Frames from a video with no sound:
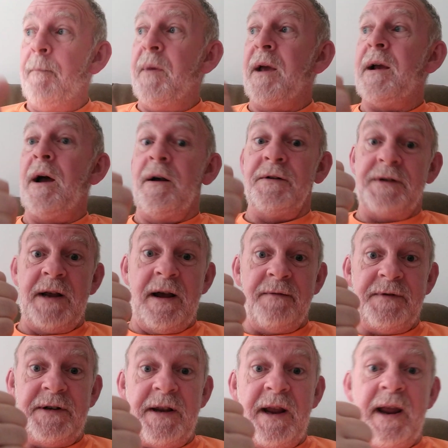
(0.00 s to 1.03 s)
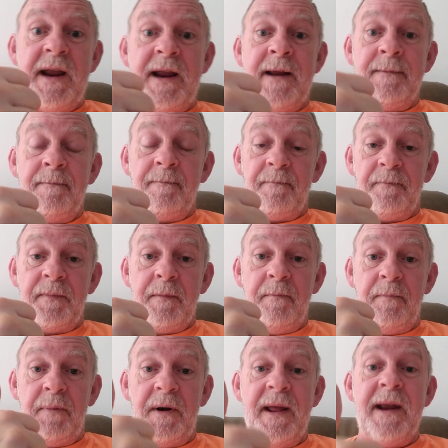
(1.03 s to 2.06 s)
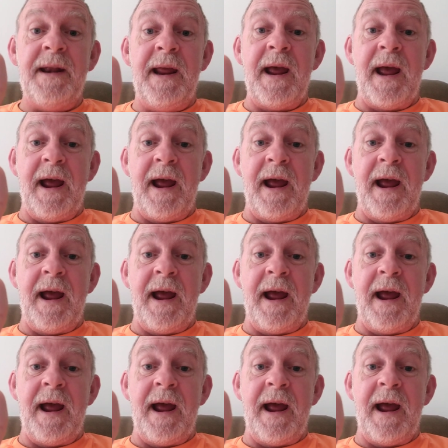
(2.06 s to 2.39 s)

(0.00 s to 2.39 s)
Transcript: because I've seen plenty